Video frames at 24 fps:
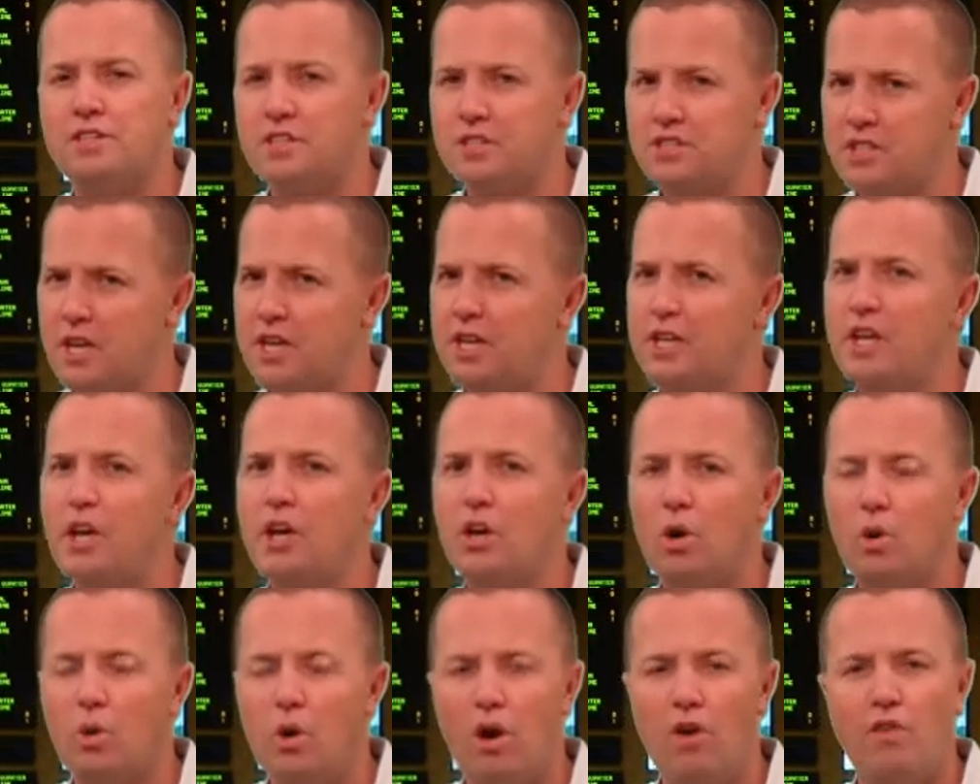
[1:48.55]
The San
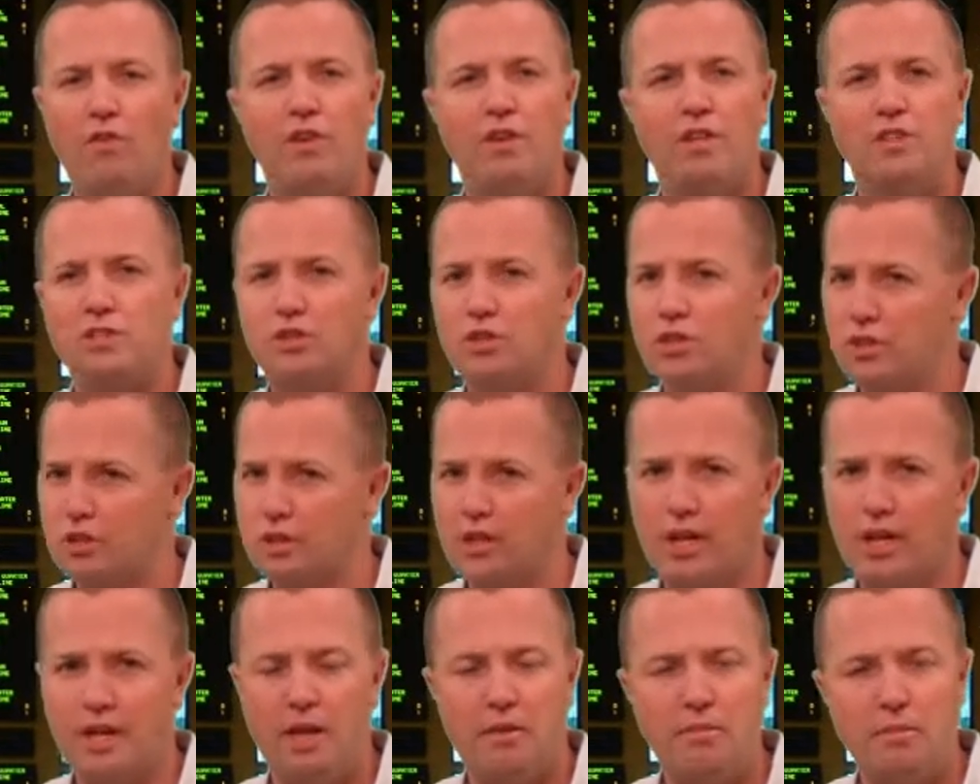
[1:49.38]
Diego offense looked
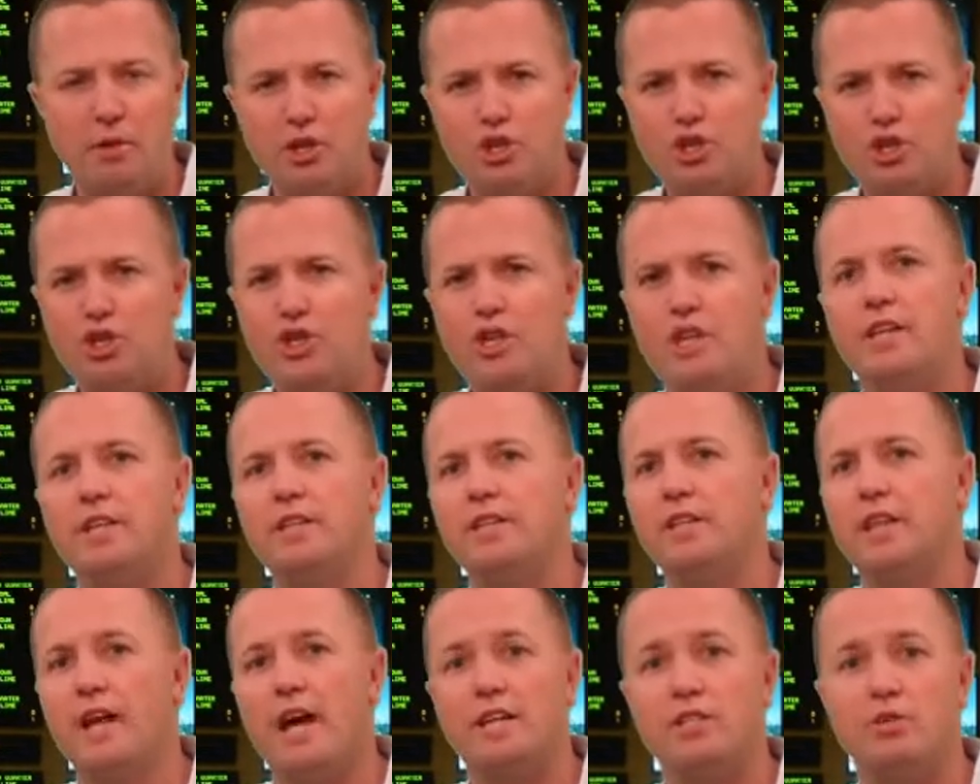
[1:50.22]
like a
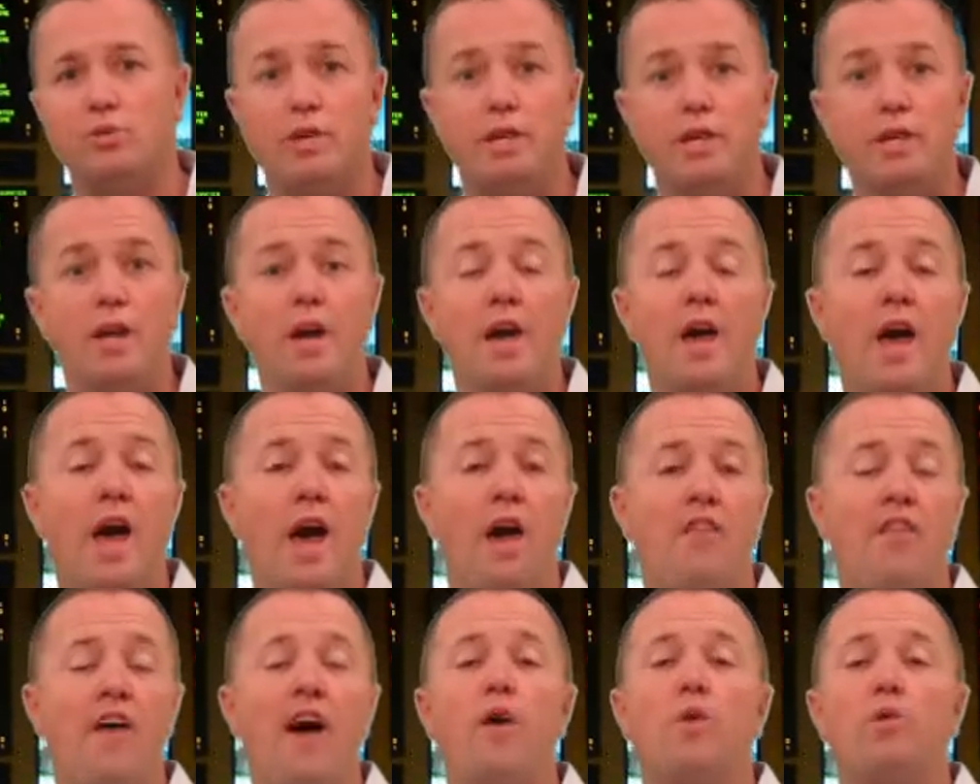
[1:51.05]
machine last week,
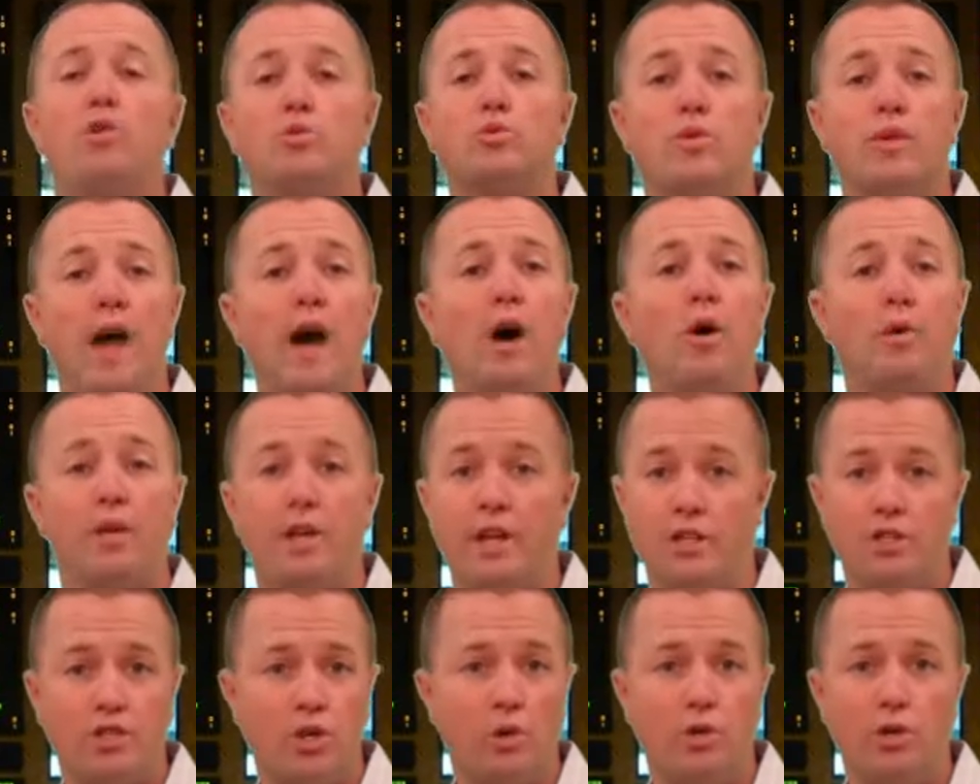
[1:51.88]
and that was without
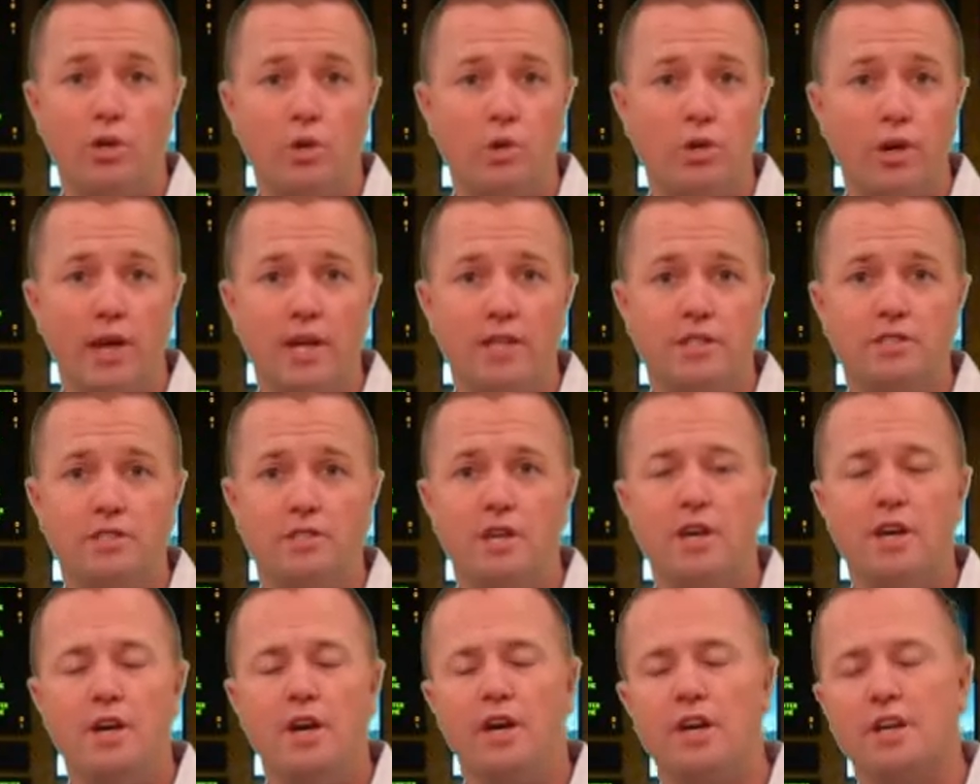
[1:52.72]
Antonio Gates
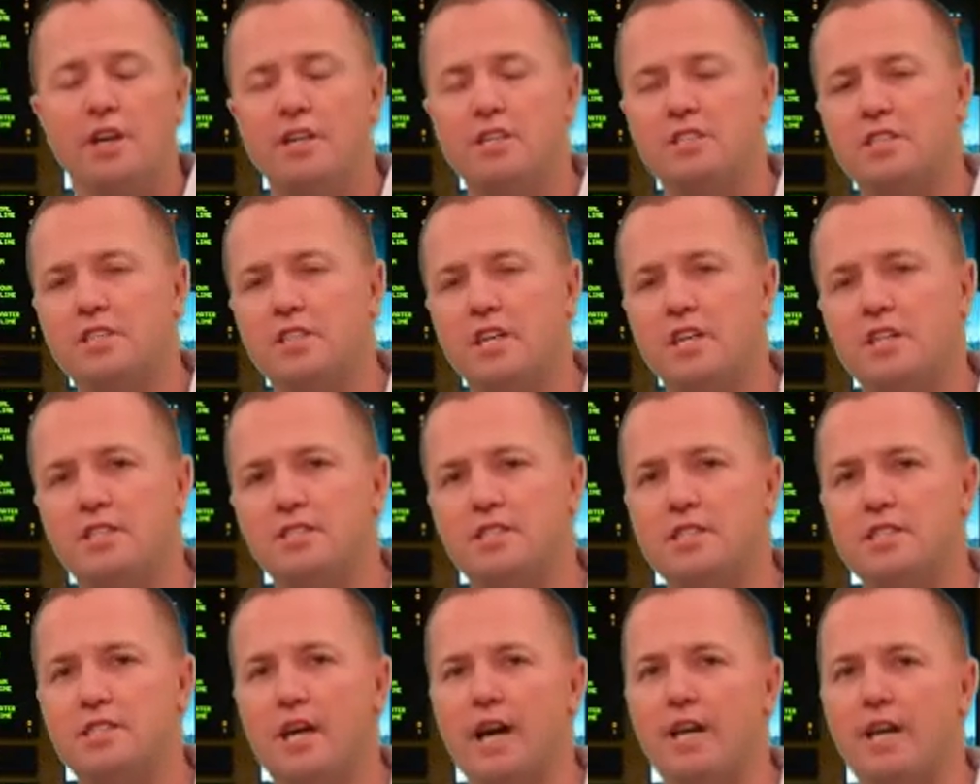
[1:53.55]
against the
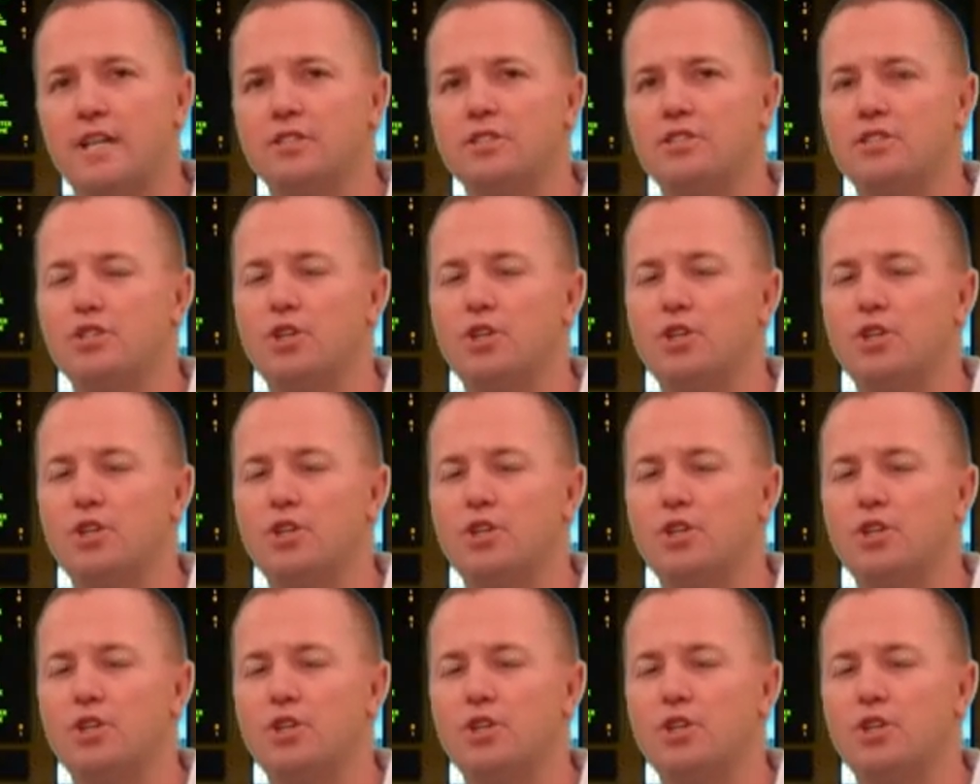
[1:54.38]
Tennessee Titans.